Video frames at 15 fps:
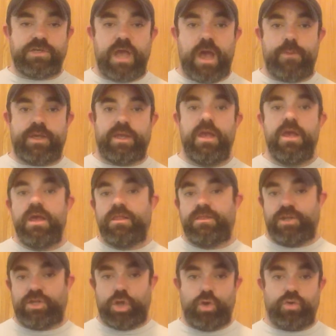comic,
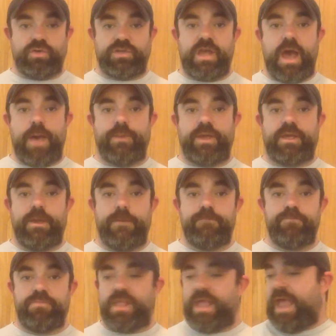the Turtles comic,
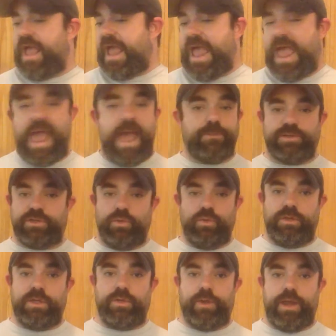
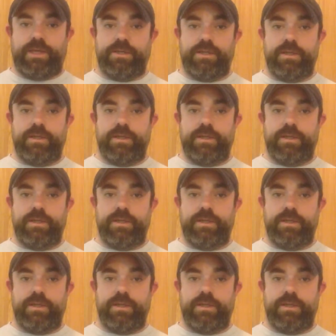absolutely great.